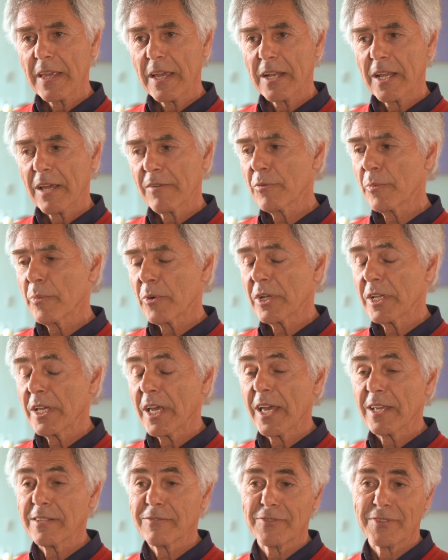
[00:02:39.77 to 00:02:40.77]
and everybody
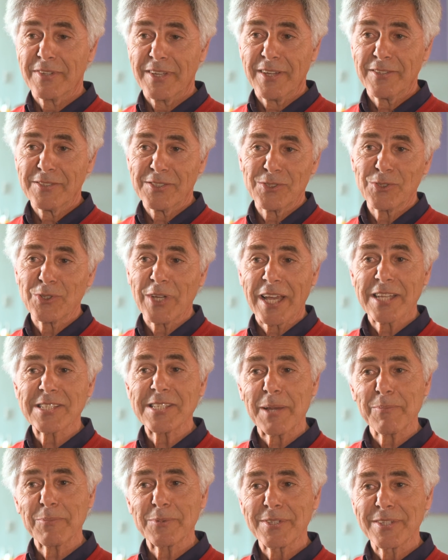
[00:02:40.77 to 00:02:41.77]
has to
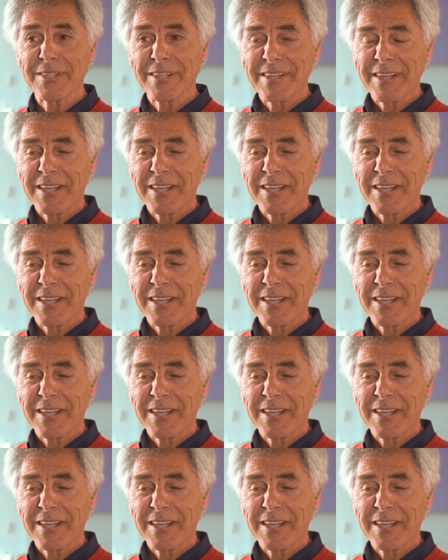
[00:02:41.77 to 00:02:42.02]
accept